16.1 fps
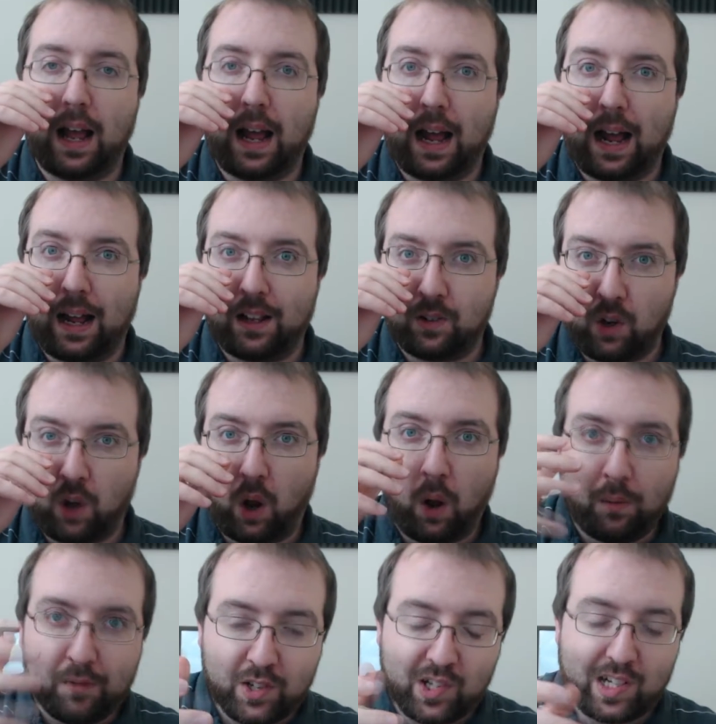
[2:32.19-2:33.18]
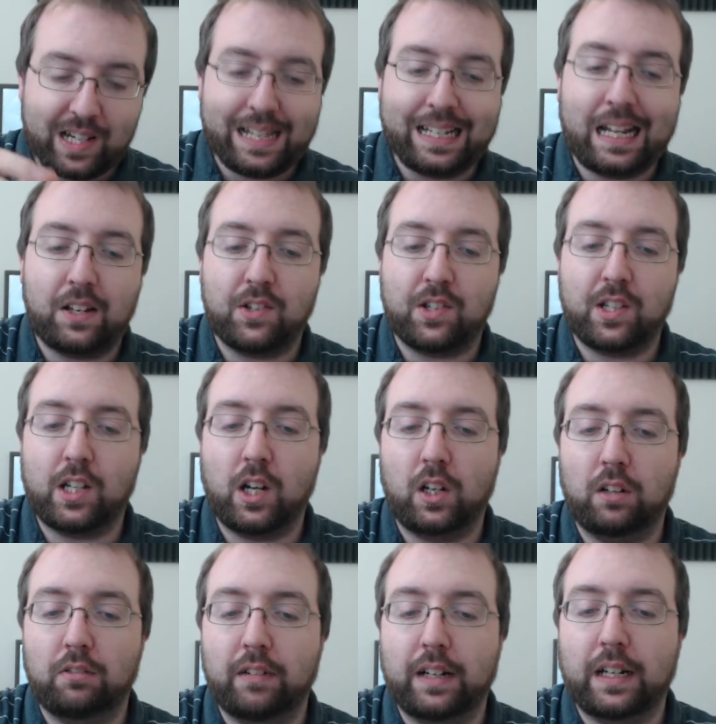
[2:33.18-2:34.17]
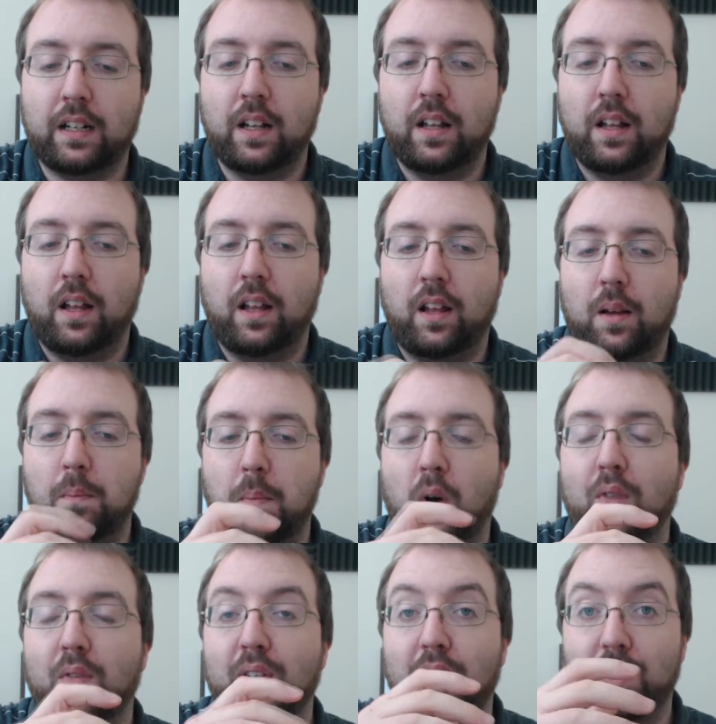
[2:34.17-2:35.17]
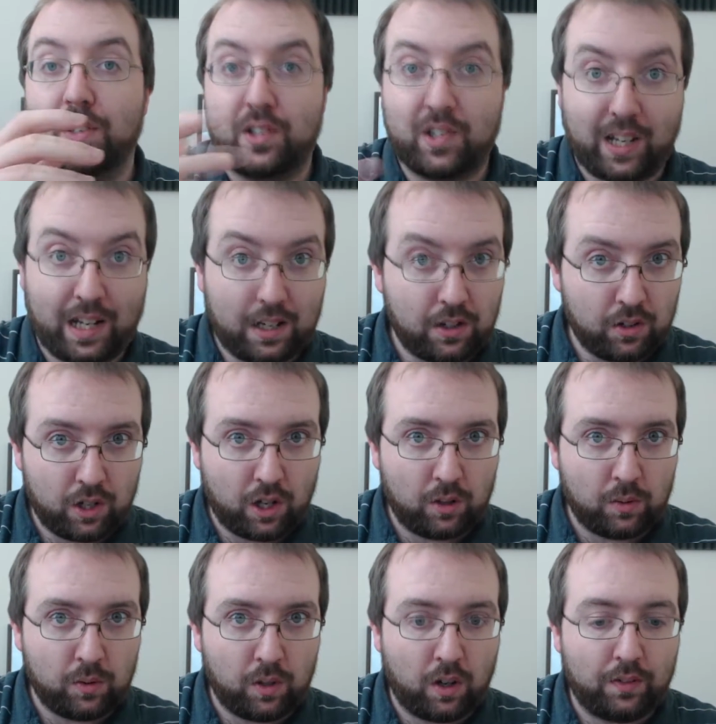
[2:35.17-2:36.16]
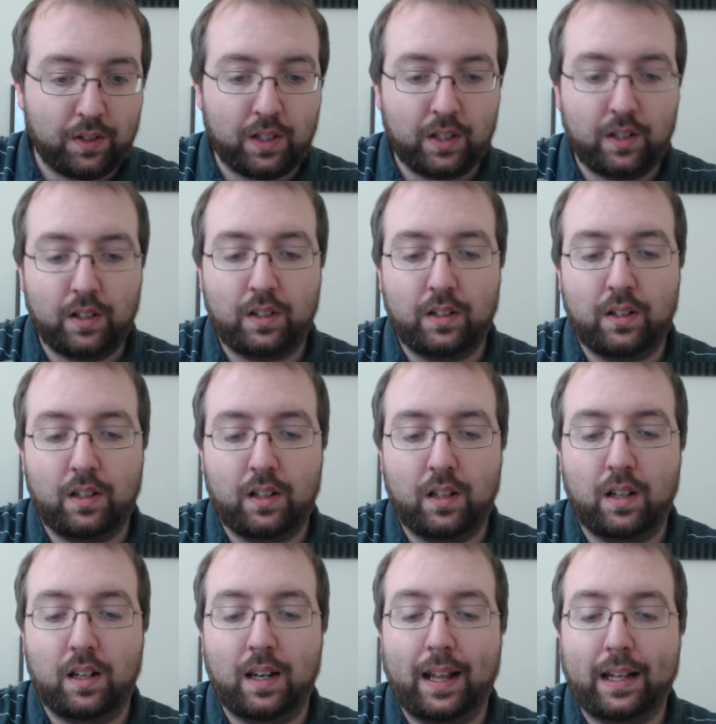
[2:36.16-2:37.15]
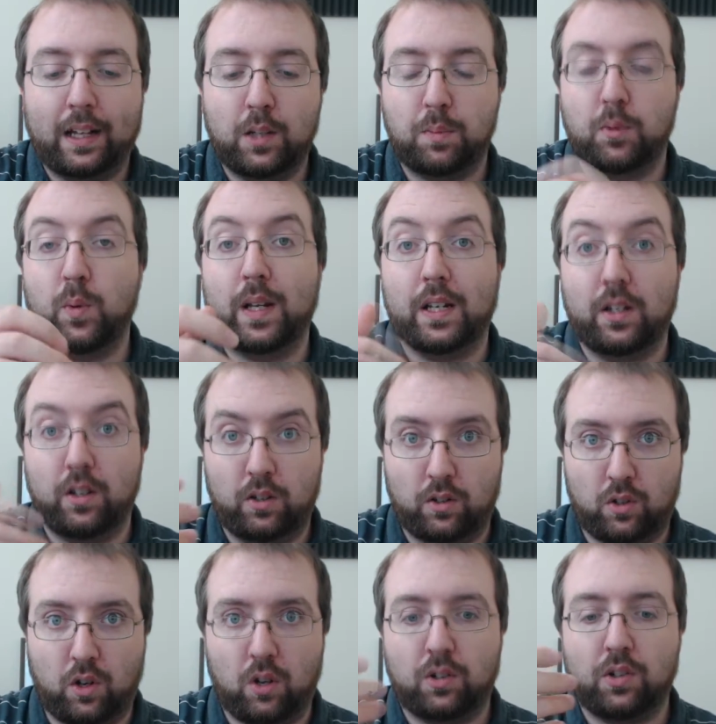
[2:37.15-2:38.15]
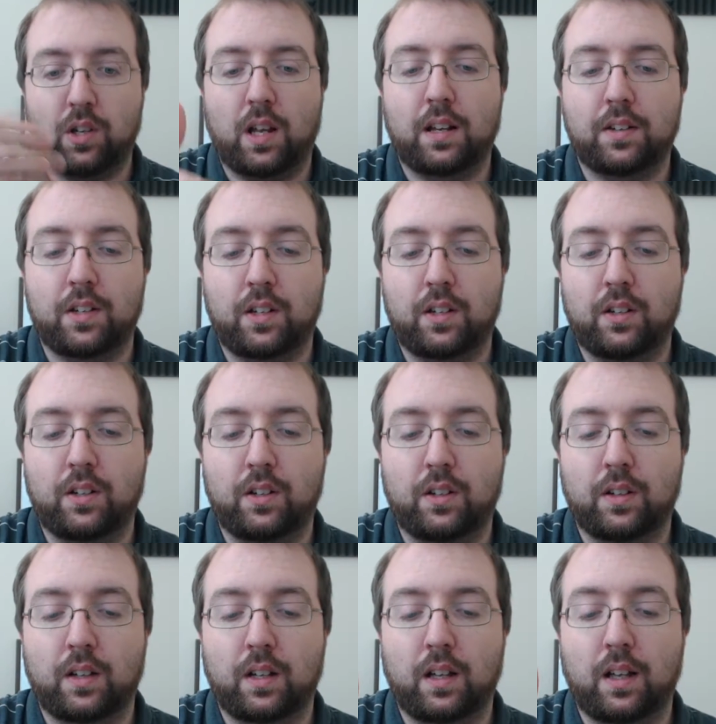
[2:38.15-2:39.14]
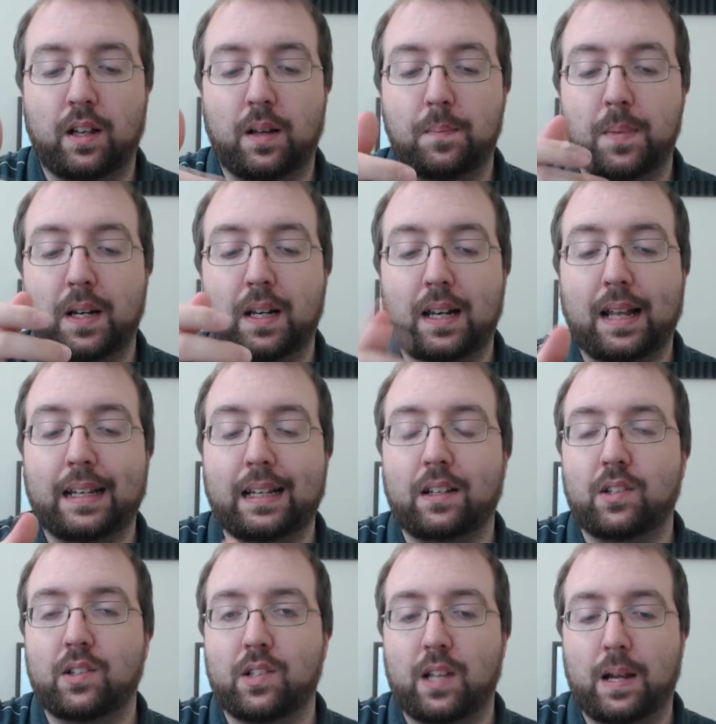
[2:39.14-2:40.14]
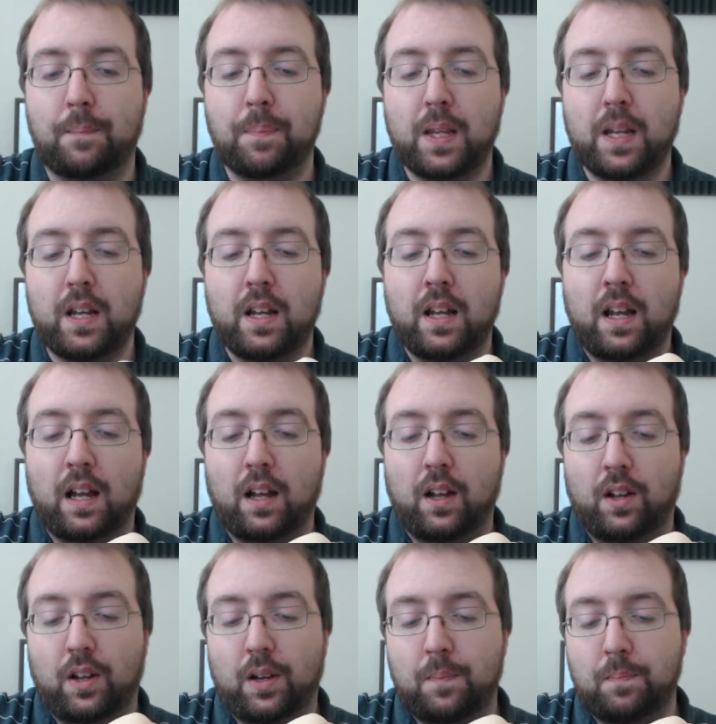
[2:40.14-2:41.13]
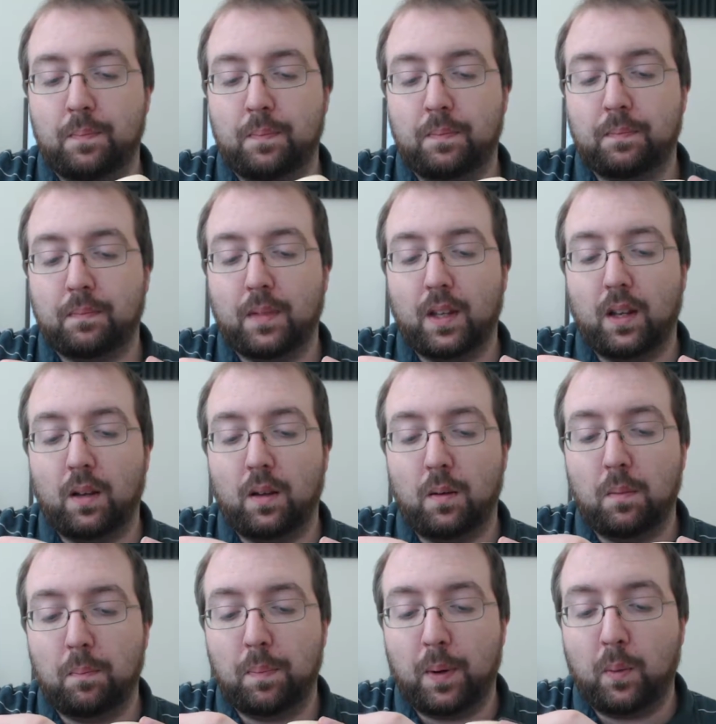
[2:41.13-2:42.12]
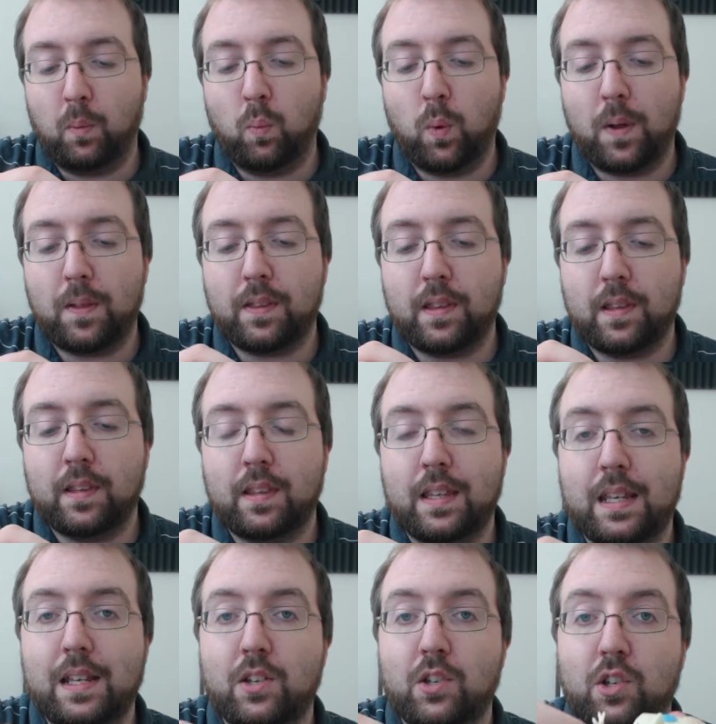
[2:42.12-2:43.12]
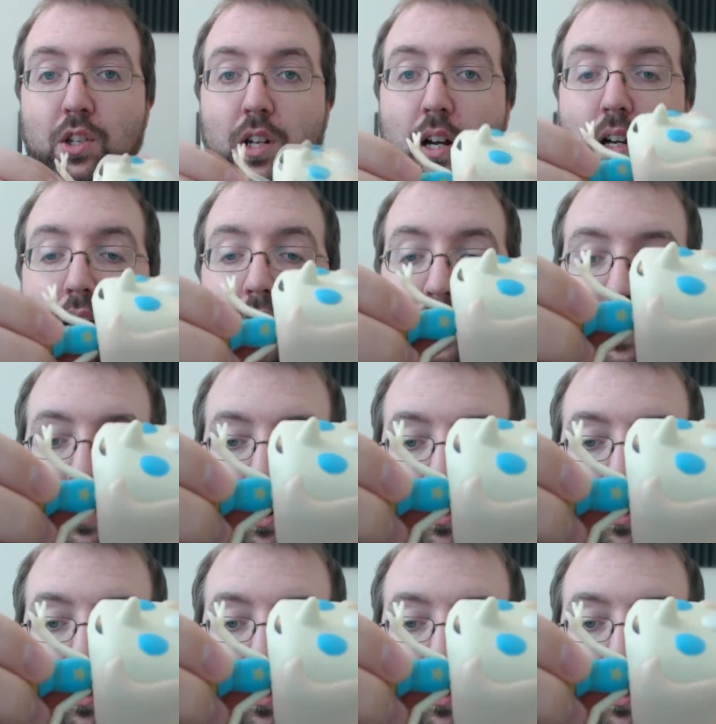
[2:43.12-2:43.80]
as obviously against the colouring of her skin tone, of her legs between her socks and her leggings there. But with the star